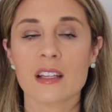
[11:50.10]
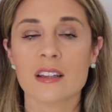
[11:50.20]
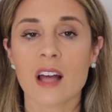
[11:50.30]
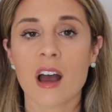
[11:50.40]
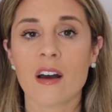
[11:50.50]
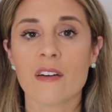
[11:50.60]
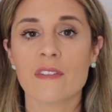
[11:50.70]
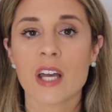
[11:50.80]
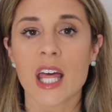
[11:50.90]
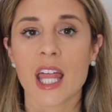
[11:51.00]

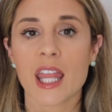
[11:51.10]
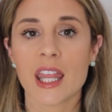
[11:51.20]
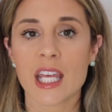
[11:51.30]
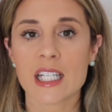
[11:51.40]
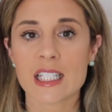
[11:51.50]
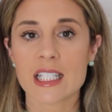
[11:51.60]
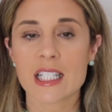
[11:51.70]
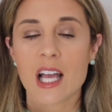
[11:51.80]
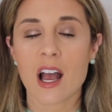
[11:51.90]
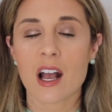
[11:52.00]
love
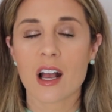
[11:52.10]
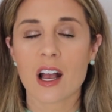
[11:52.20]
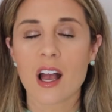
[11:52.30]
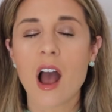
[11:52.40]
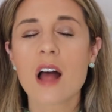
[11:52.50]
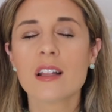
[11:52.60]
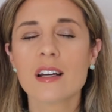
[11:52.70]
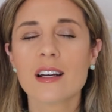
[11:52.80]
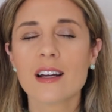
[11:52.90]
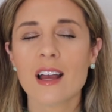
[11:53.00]
this
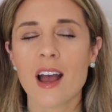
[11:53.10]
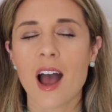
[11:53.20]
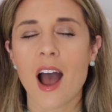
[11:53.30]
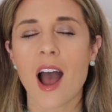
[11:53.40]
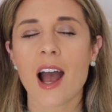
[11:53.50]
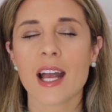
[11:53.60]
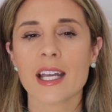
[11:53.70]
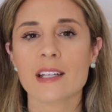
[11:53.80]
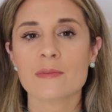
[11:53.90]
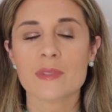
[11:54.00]
color. I
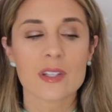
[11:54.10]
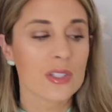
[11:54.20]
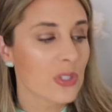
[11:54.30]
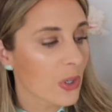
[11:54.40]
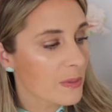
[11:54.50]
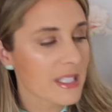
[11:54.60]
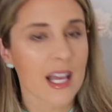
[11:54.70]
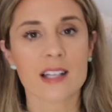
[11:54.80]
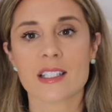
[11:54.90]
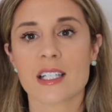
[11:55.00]
am so
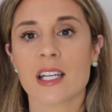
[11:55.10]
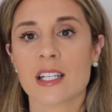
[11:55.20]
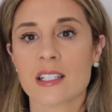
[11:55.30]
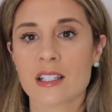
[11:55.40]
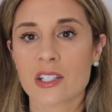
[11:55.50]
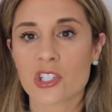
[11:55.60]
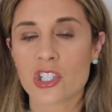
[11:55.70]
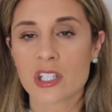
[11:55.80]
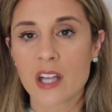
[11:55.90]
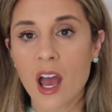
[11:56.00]
obsessed. It is the
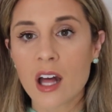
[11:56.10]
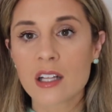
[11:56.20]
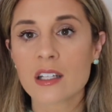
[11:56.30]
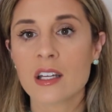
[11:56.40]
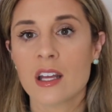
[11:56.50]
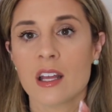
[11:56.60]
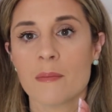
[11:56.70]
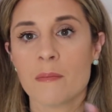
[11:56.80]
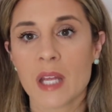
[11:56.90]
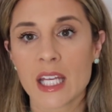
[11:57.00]
Chanel
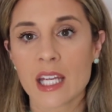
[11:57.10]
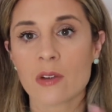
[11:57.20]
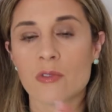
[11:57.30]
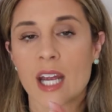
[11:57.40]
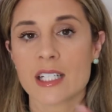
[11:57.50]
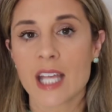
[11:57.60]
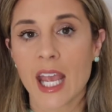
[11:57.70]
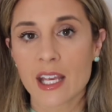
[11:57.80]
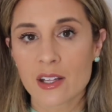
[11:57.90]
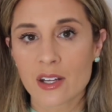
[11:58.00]
Mini
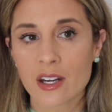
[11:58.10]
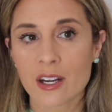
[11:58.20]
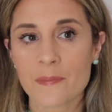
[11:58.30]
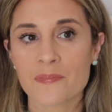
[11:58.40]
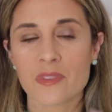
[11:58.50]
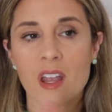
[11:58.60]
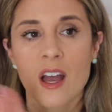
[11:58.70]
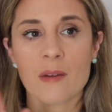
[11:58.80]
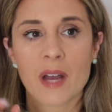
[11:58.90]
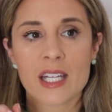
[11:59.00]
Rectangular.
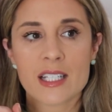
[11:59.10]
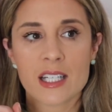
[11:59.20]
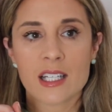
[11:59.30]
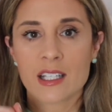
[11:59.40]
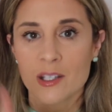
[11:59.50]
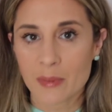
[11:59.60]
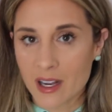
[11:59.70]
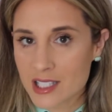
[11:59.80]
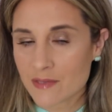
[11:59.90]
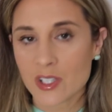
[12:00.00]
Um, I did an
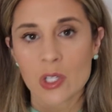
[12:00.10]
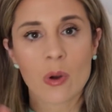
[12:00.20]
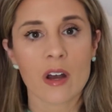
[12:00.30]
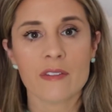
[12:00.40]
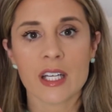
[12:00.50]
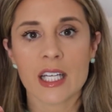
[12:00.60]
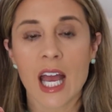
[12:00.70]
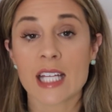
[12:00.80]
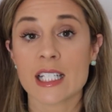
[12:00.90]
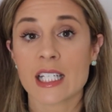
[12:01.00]
unboxing video of it.
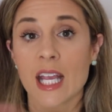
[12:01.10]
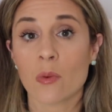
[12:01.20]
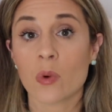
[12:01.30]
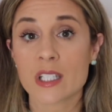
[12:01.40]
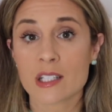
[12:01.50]
I did a what's